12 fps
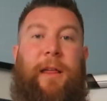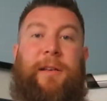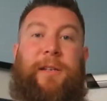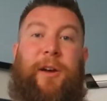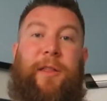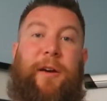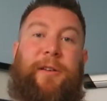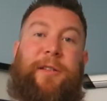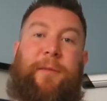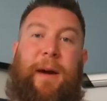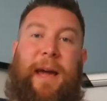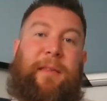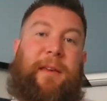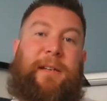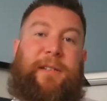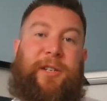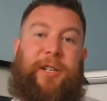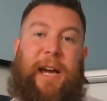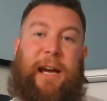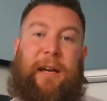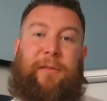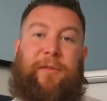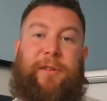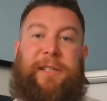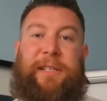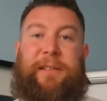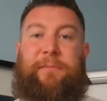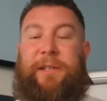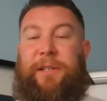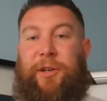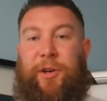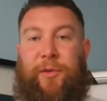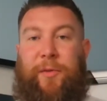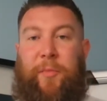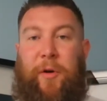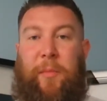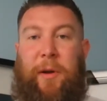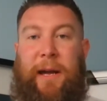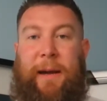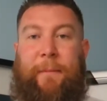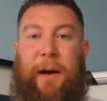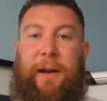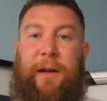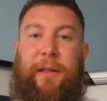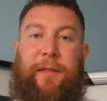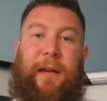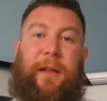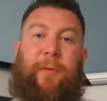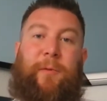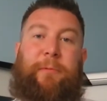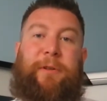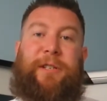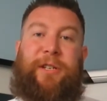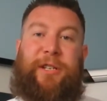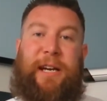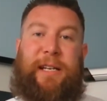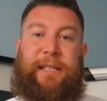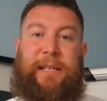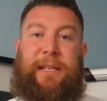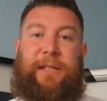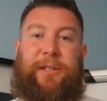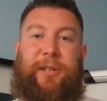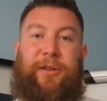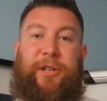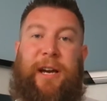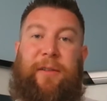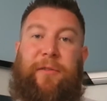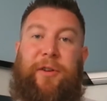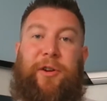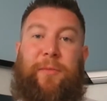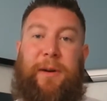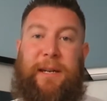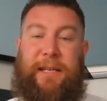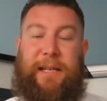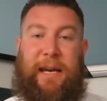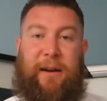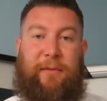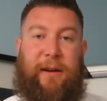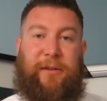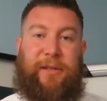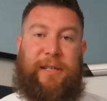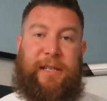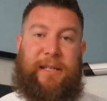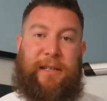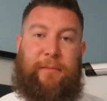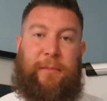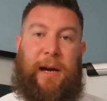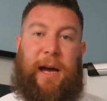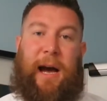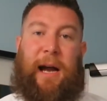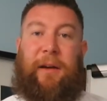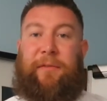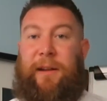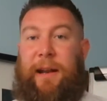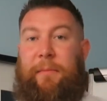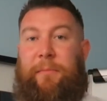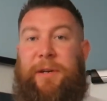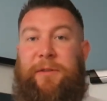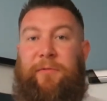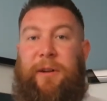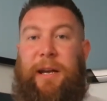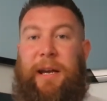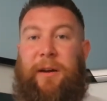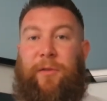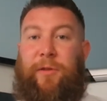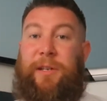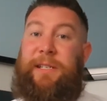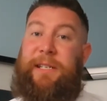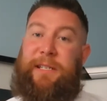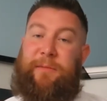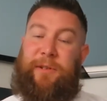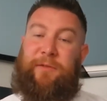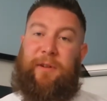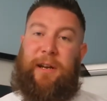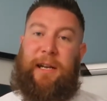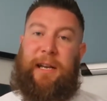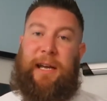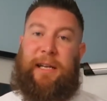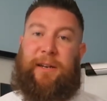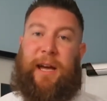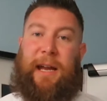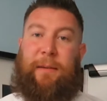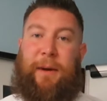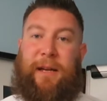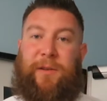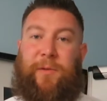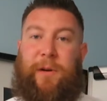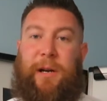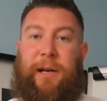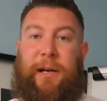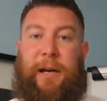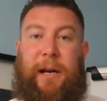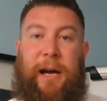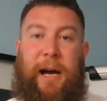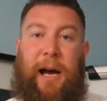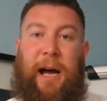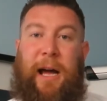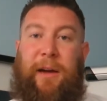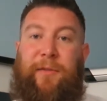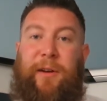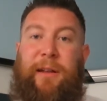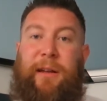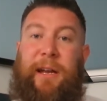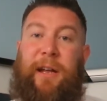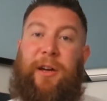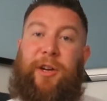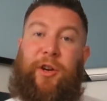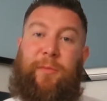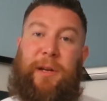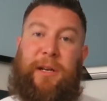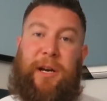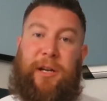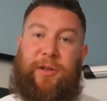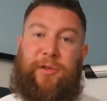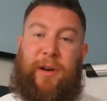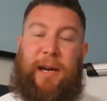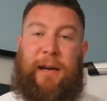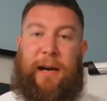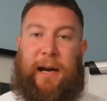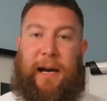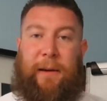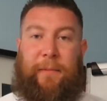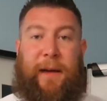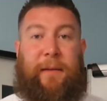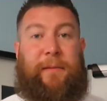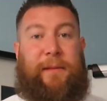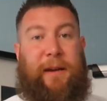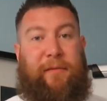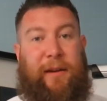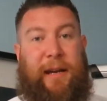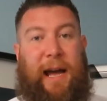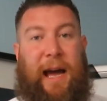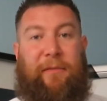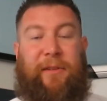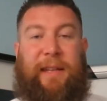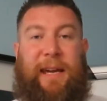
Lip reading: So those are the main things to check if your system isn't curing properly. Another thing that we would suggest is to check for humidity around your system and if the lamp is running or the system is running near to any metalwork. If you're in a humid country, then definitely have a